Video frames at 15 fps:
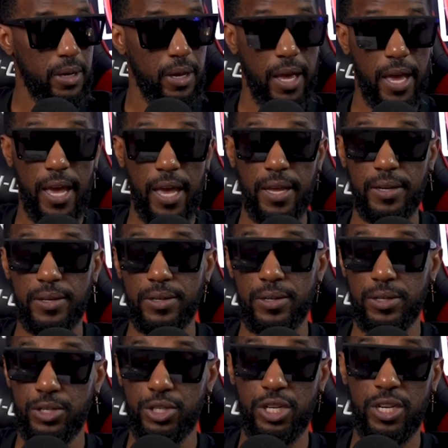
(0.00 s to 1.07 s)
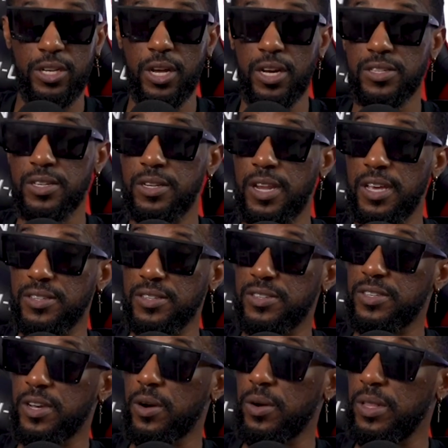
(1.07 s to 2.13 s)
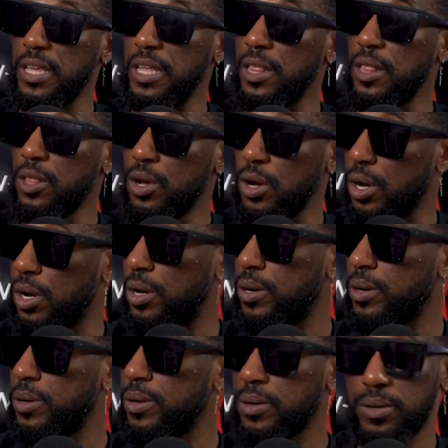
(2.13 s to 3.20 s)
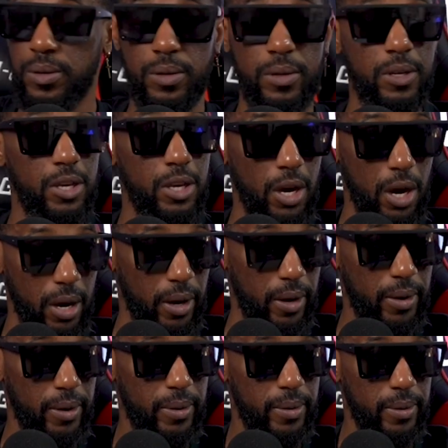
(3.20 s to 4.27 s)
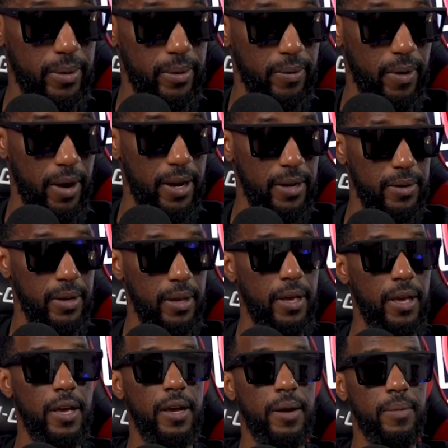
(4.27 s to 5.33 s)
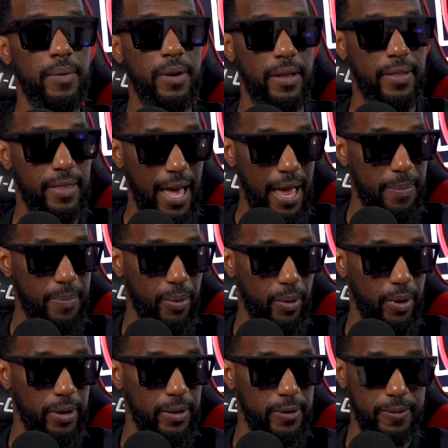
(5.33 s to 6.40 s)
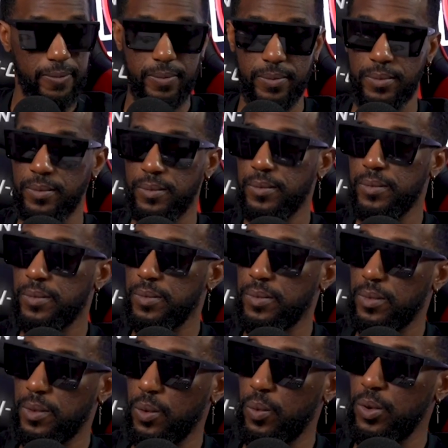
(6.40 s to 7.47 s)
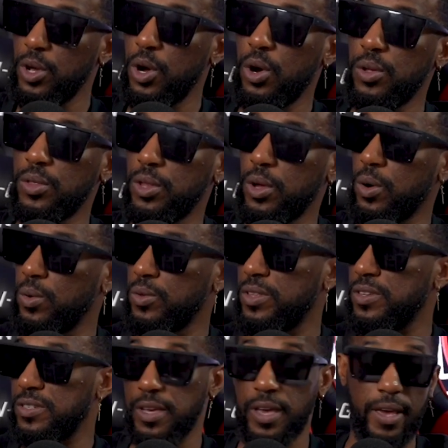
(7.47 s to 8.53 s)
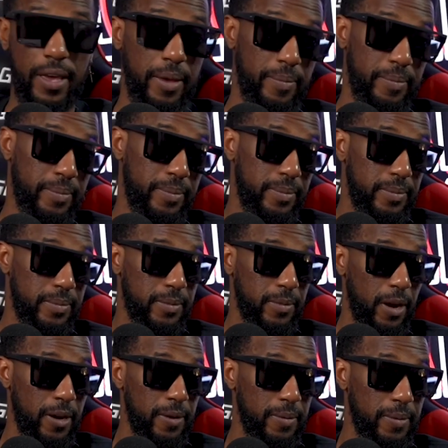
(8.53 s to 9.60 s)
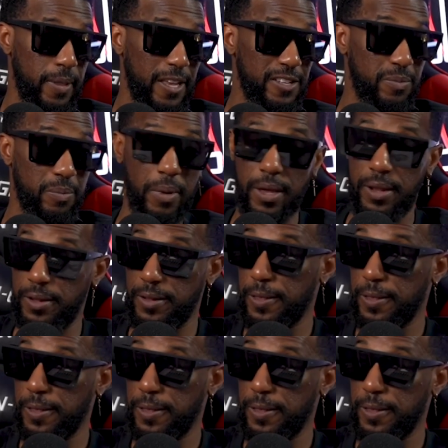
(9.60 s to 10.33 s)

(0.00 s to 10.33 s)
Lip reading: And she doesn't necessarily look young, right? But at that point, we all know this game, right? As men.